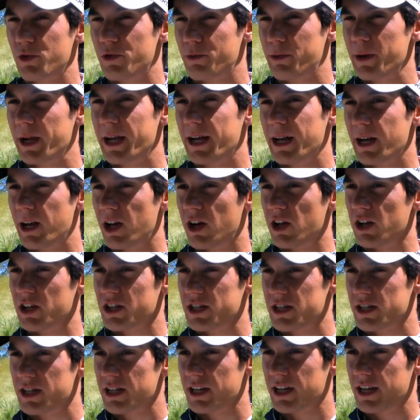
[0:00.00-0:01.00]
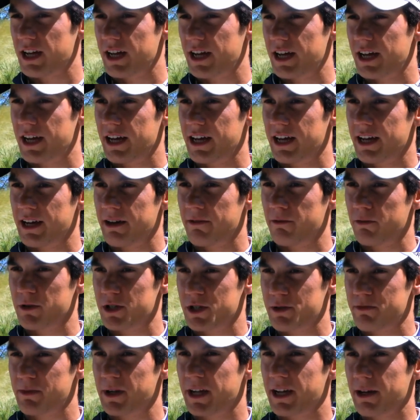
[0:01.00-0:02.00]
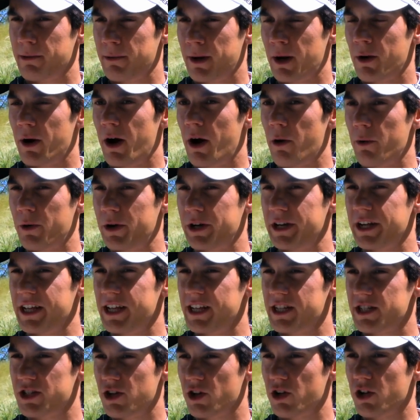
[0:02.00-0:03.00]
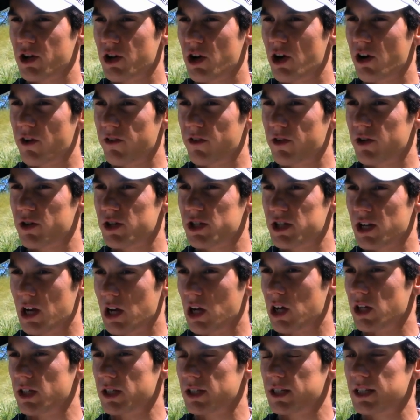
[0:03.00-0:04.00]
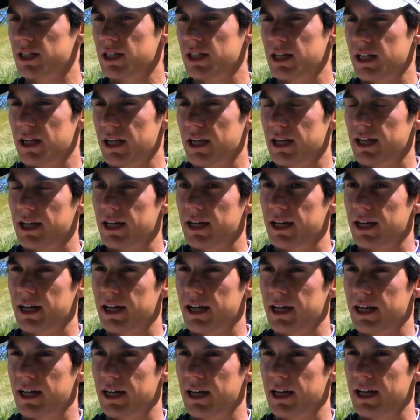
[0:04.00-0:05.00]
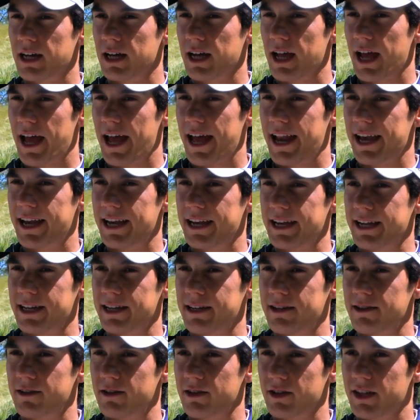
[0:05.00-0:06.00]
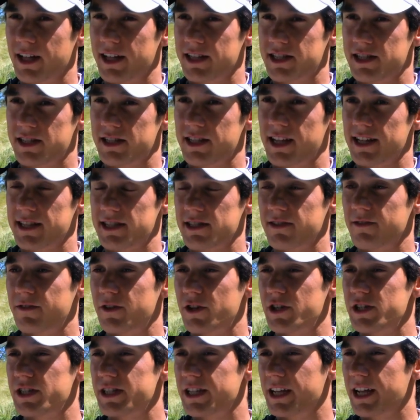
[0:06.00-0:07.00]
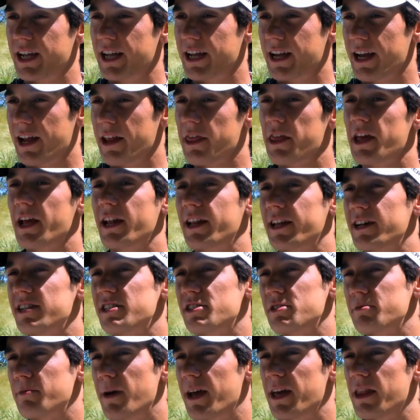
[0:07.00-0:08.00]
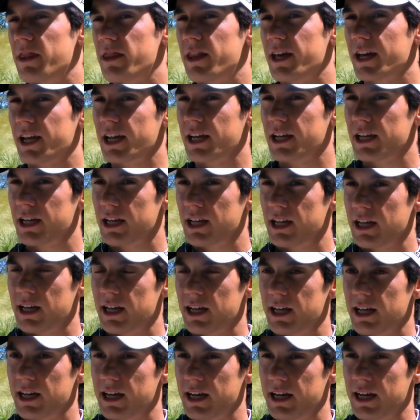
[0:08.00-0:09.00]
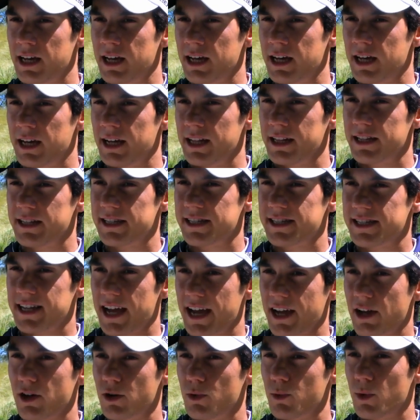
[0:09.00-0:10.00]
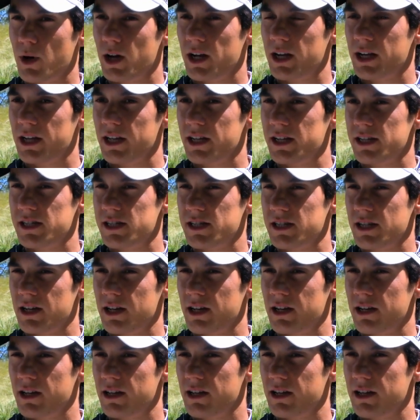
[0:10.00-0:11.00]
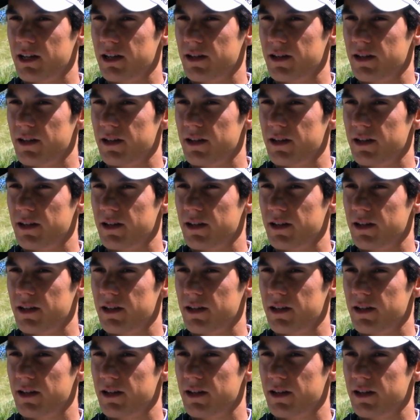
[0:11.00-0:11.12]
we speak a lot. Uh, we speak about our needs on the golf course a lot. Uh, and that's, that's the first thing, and I think that's the main thing. Uh, the second one is uh,